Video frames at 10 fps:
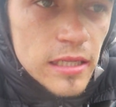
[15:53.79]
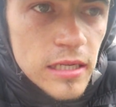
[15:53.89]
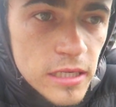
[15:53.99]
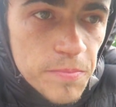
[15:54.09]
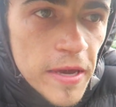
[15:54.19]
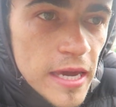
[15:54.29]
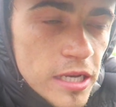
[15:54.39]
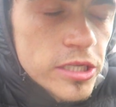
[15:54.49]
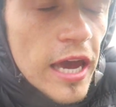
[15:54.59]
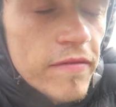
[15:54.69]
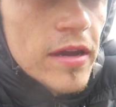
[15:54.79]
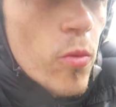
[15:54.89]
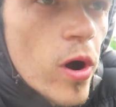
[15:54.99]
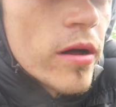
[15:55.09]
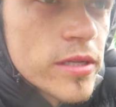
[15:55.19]
this is me just having a
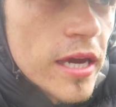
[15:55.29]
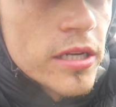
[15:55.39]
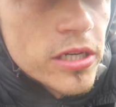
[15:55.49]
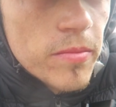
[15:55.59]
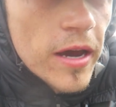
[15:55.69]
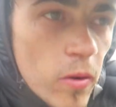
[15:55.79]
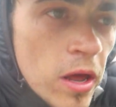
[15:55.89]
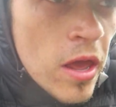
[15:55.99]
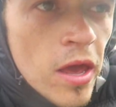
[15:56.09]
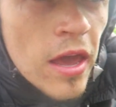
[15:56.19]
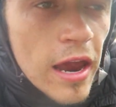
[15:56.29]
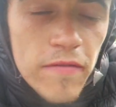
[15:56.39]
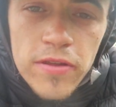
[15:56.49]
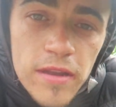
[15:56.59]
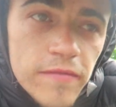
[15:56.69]
wild tangent about
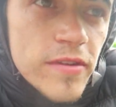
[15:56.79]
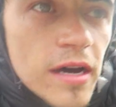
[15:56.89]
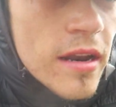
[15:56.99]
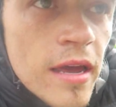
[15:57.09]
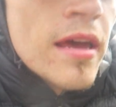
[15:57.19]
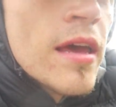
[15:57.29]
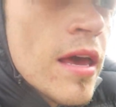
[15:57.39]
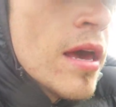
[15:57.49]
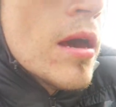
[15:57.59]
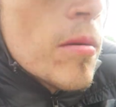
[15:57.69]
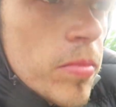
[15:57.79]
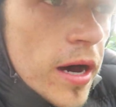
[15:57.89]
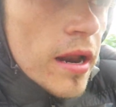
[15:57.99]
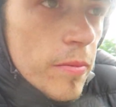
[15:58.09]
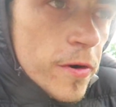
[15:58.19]
everything that I've done,
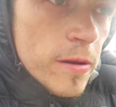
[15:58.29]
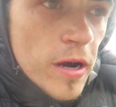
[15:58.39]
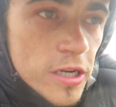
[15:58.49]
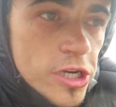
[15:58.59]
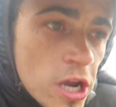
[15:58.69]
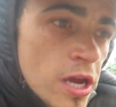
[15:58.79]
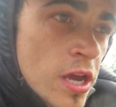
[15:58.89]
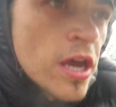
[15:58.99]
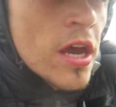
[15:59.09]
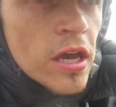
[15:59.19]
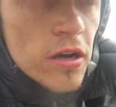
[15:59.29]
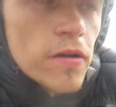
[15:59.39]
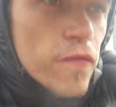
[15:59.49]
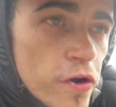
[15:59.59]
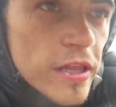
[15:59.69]
but I pretty much
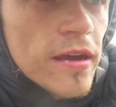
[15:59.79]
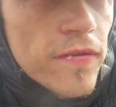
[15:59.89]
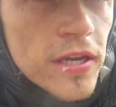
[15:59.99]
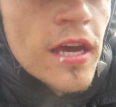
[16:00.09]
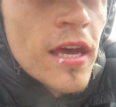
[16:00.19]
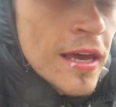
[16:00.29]
got a free lift